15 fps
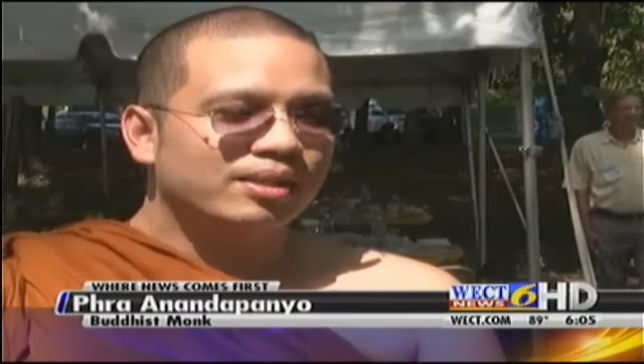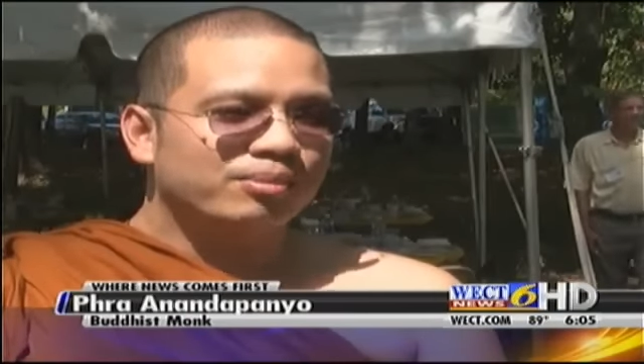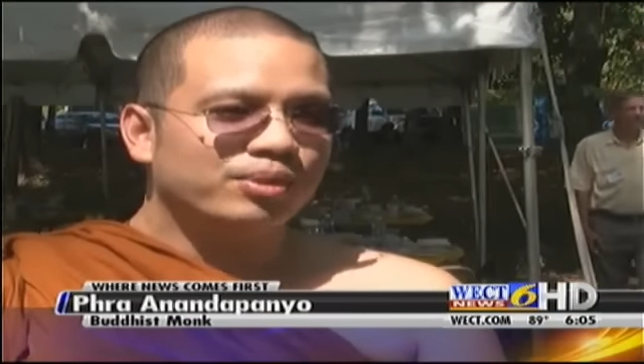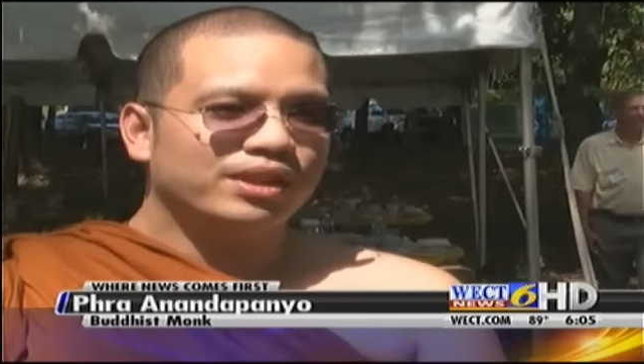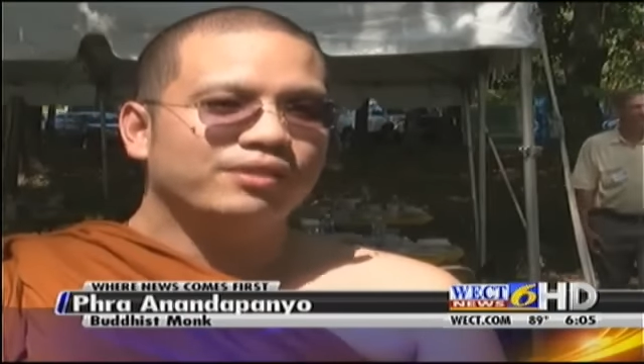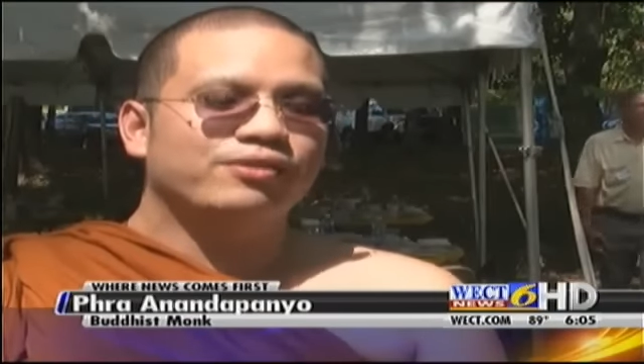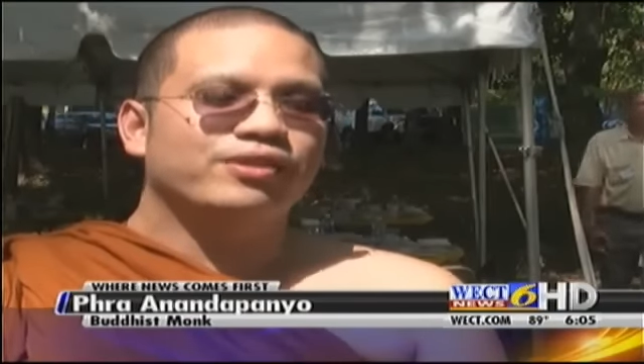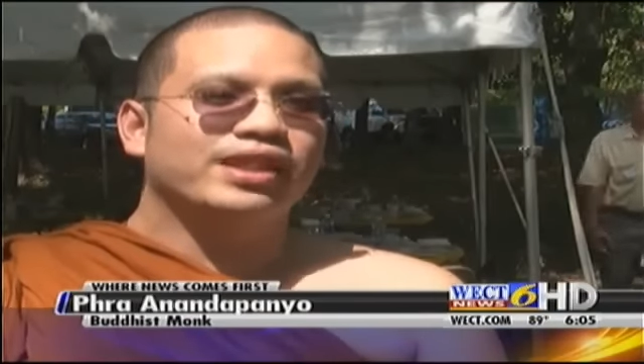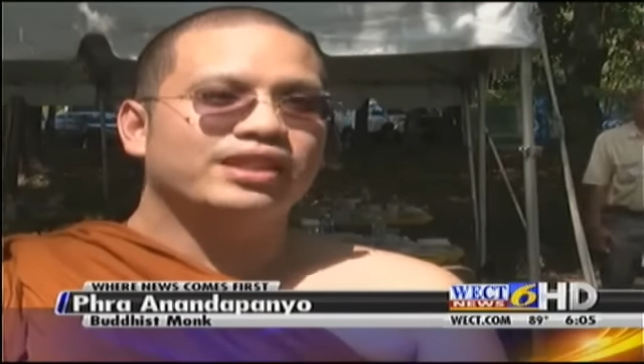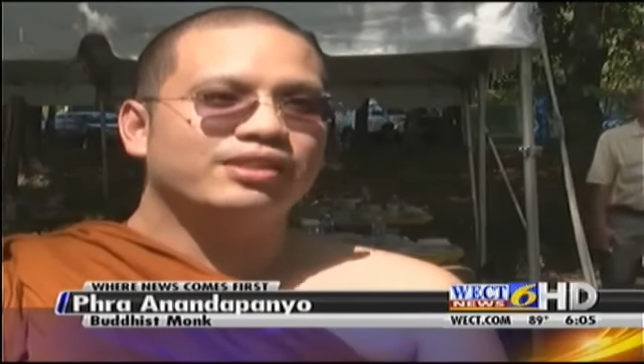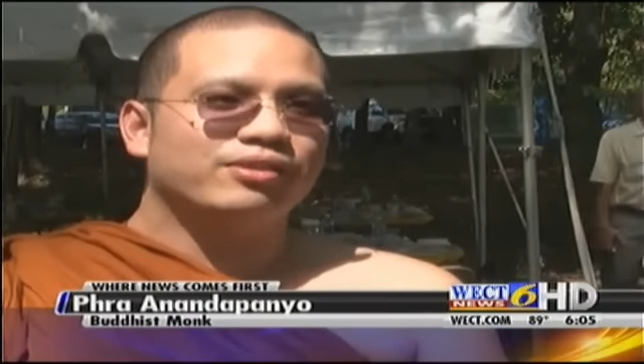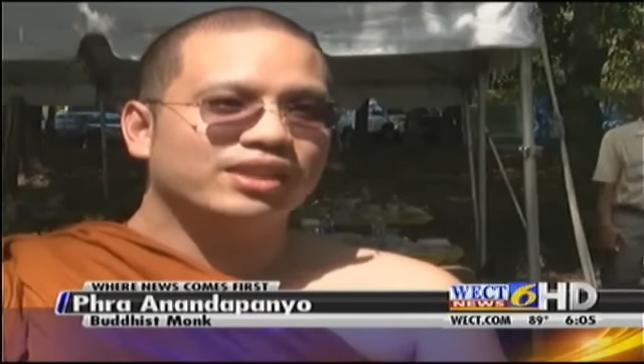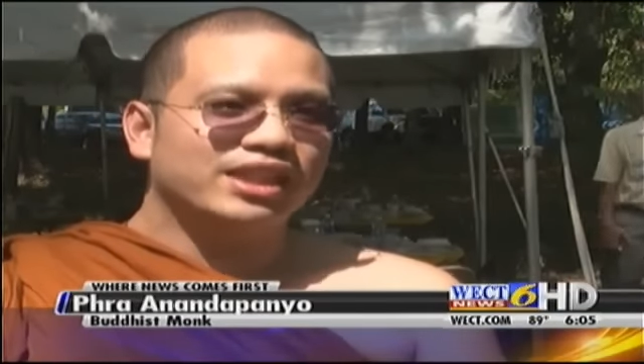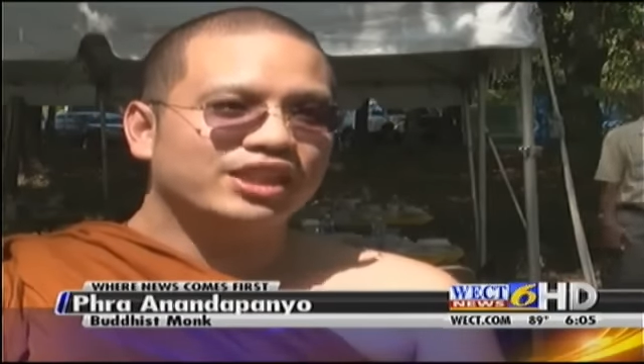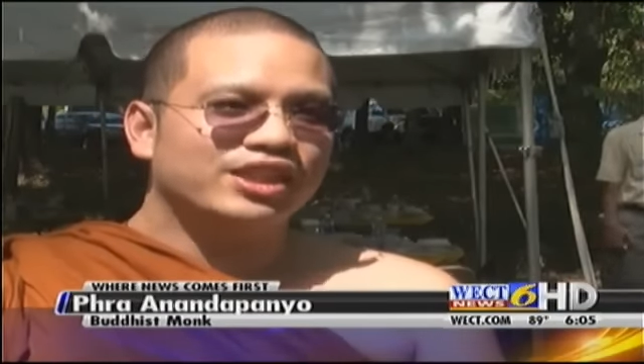proliferate
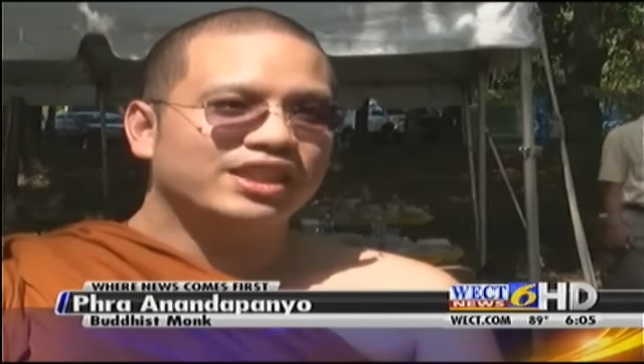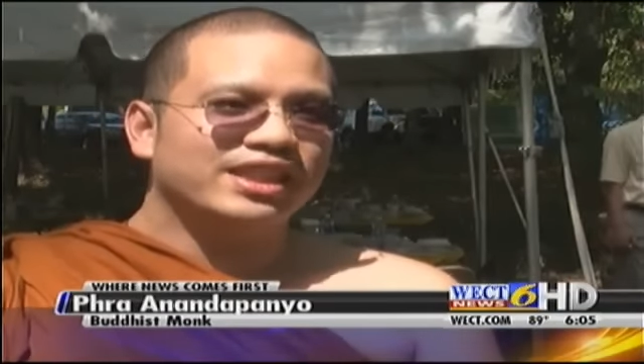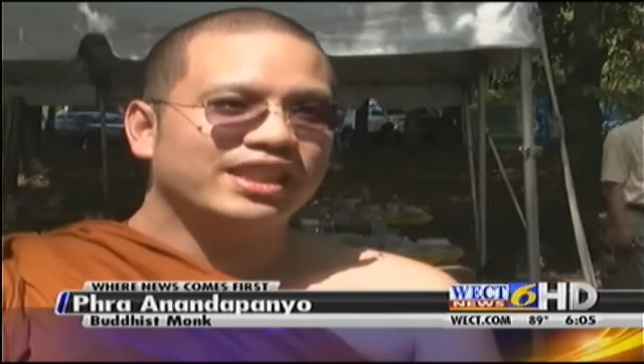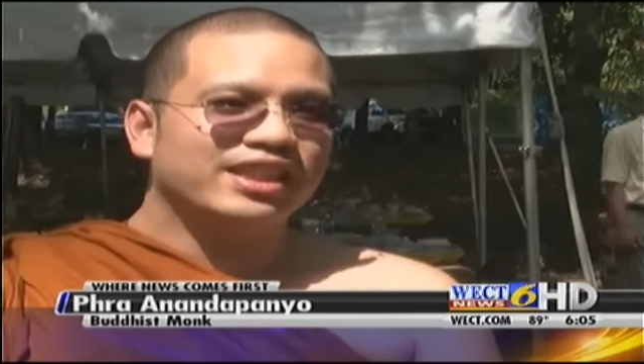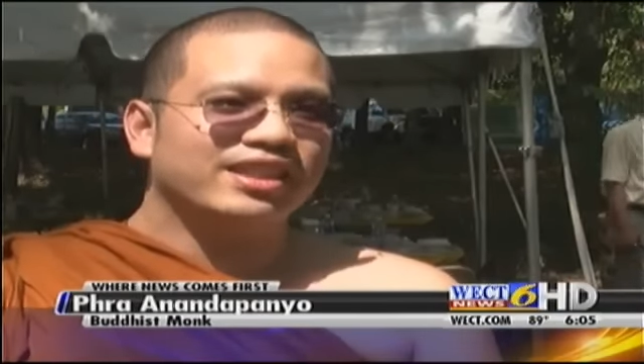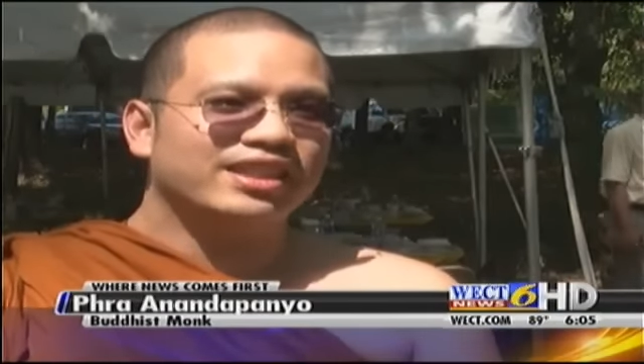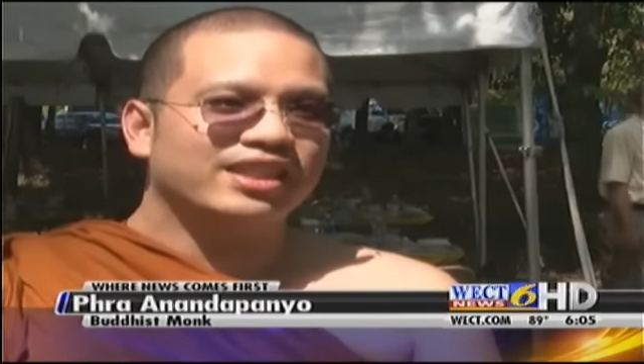the religion here in the